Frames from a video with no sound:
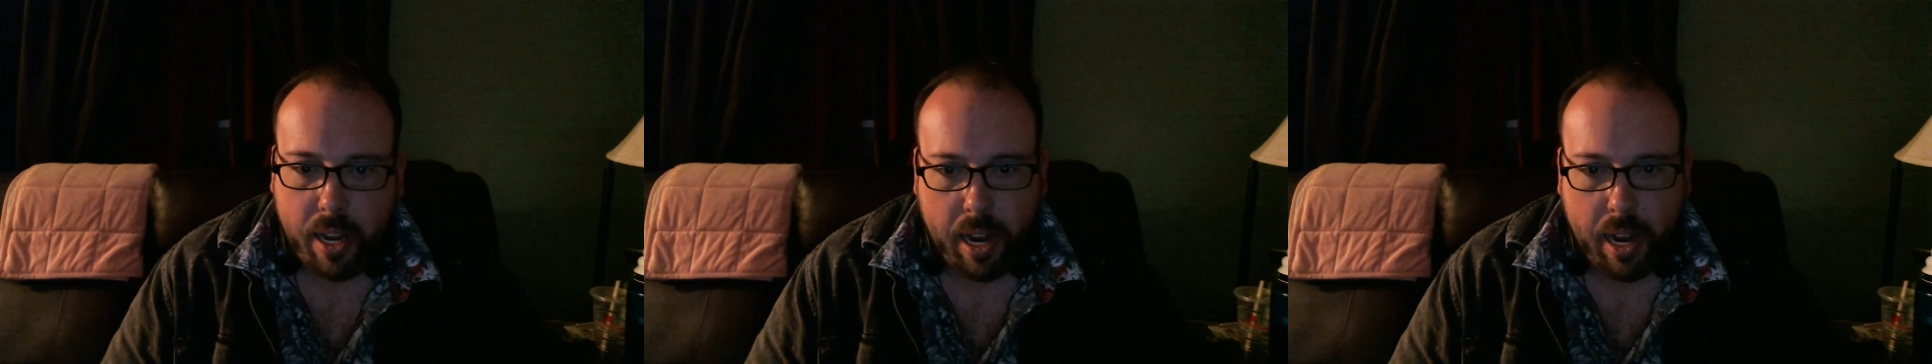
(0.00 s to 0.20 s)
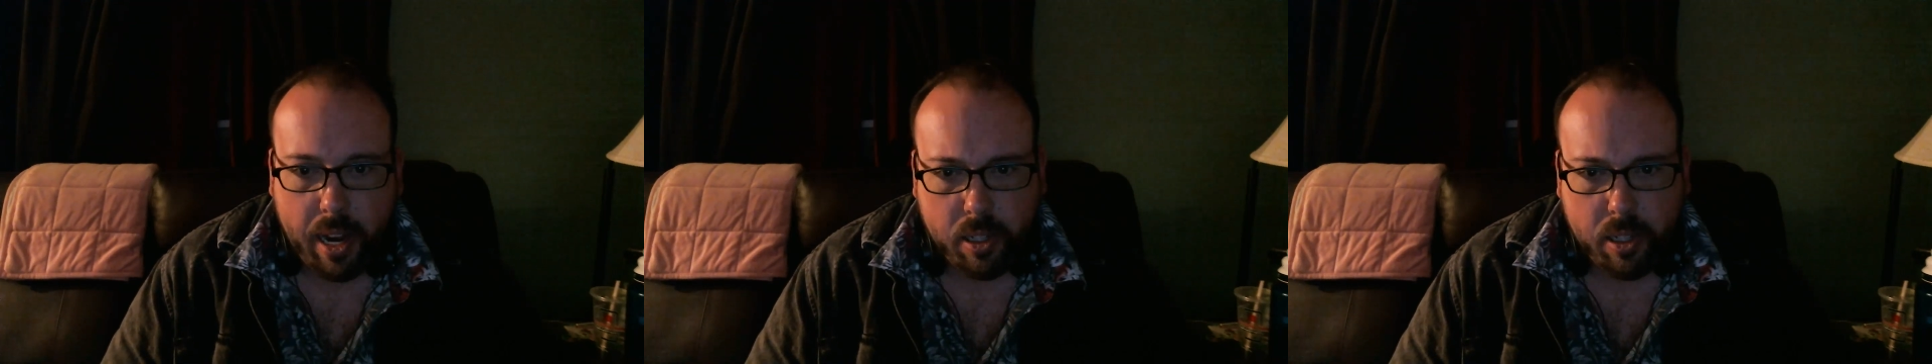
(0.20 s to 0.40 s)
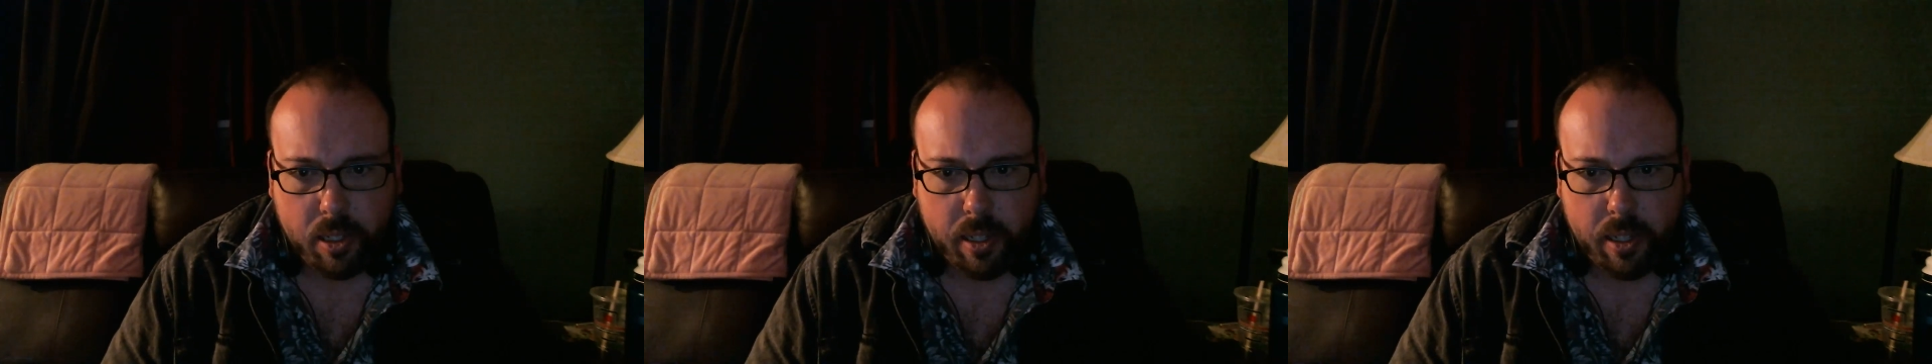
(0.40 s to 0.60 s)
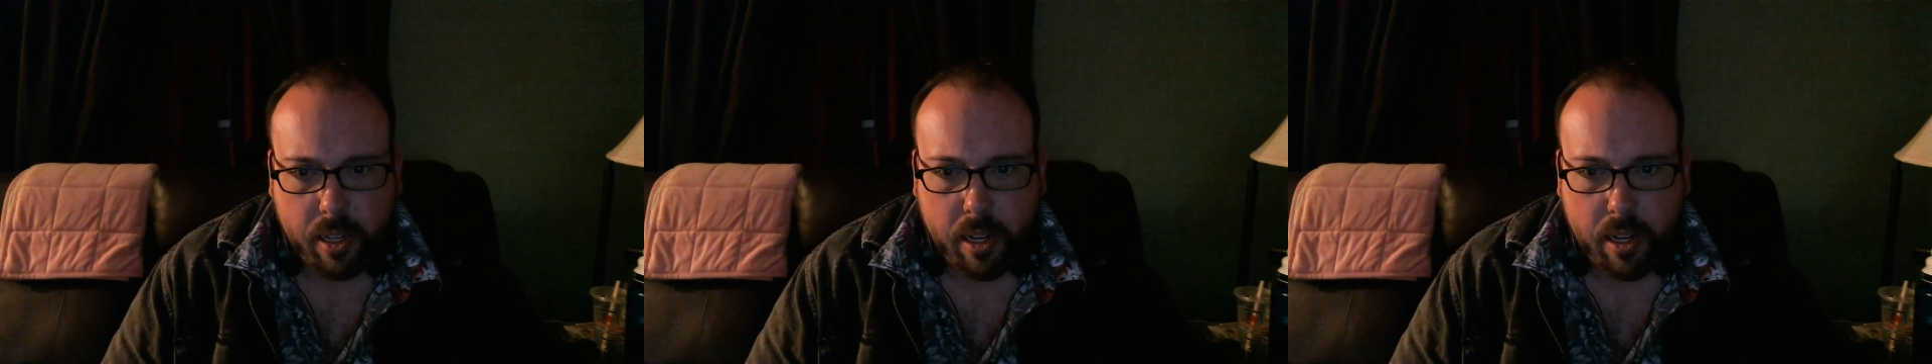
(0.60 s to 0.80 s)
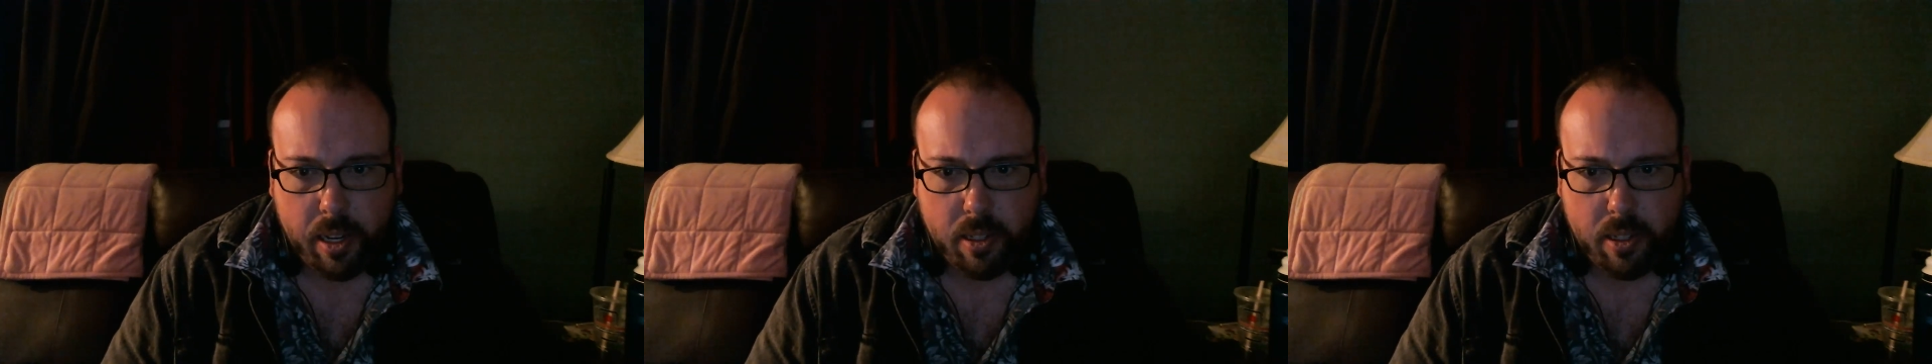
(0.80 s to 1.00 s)
Actually,
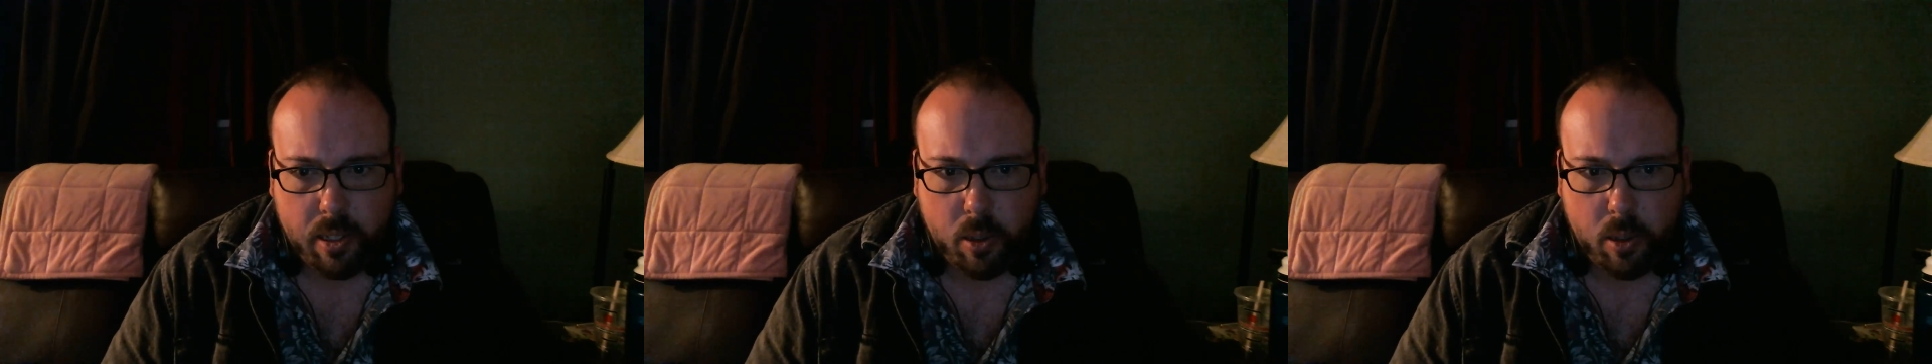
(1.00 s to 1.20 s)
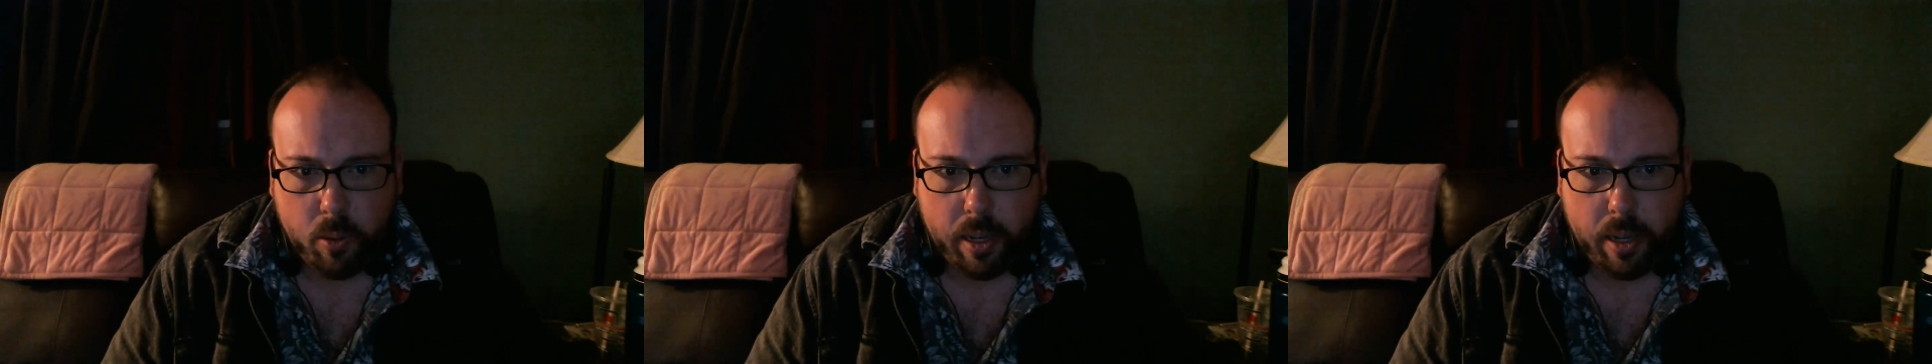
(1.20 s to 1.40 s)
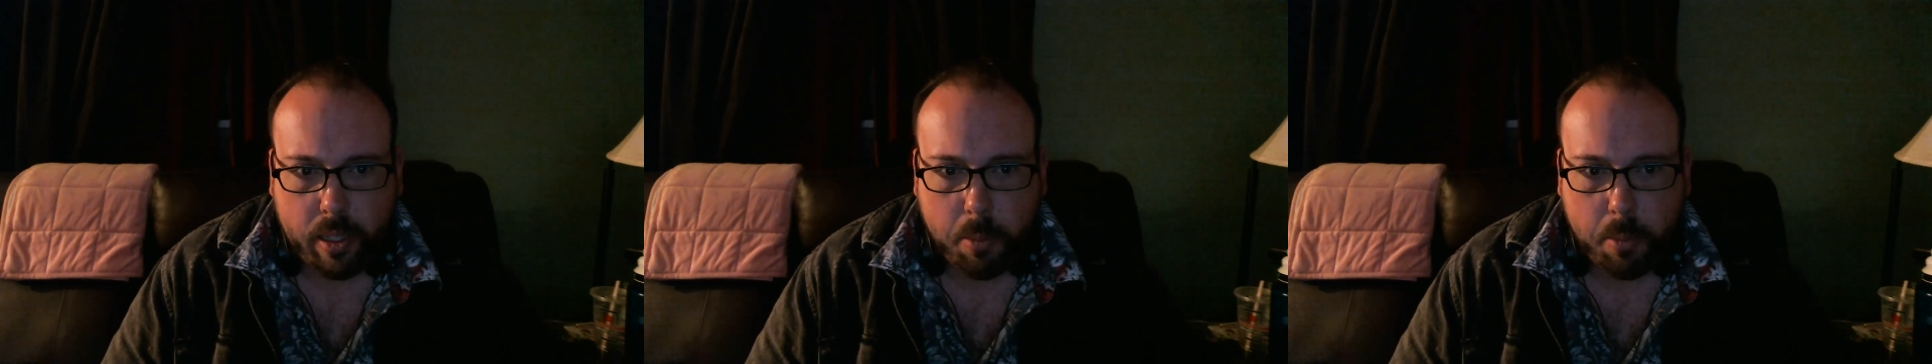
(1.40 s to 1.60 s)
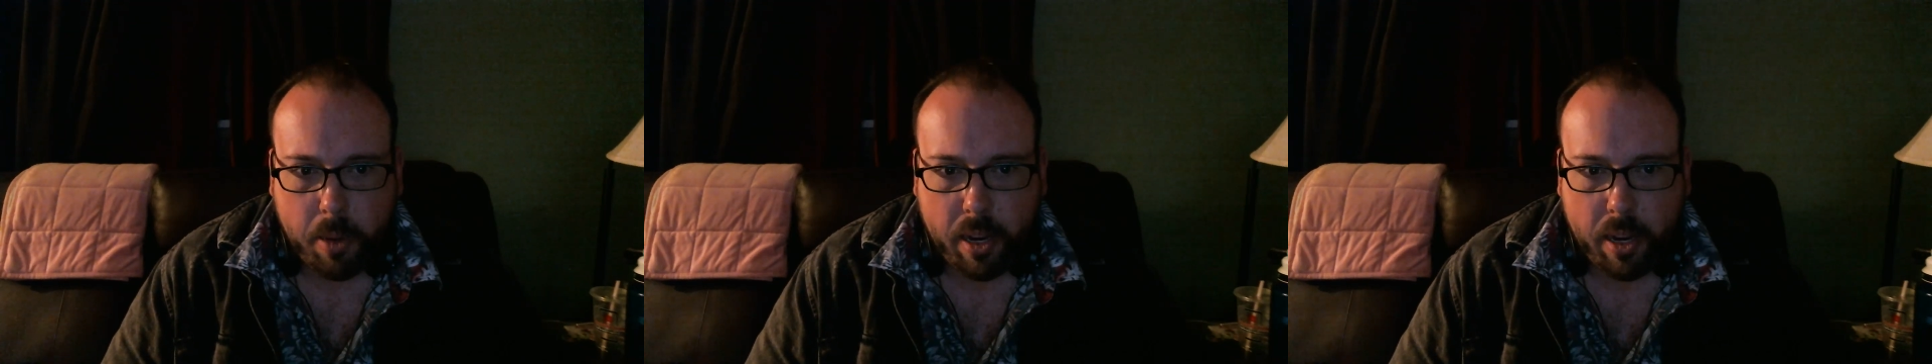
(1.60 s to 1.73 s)
it's directed